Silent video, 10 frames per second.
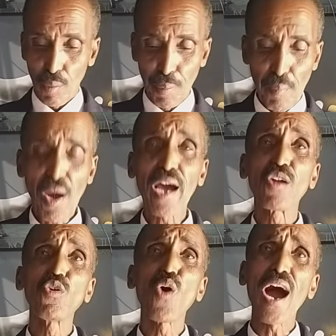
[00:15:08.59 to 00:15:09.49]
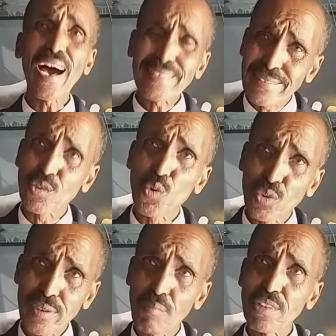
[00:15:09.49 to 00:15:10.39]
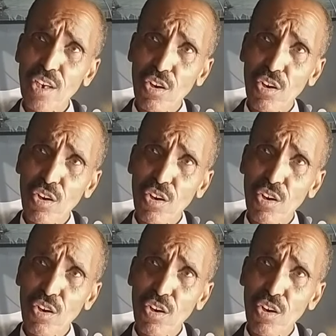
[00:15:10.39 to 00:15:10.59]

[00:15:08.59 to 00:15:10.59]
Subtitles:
People can lure us to do something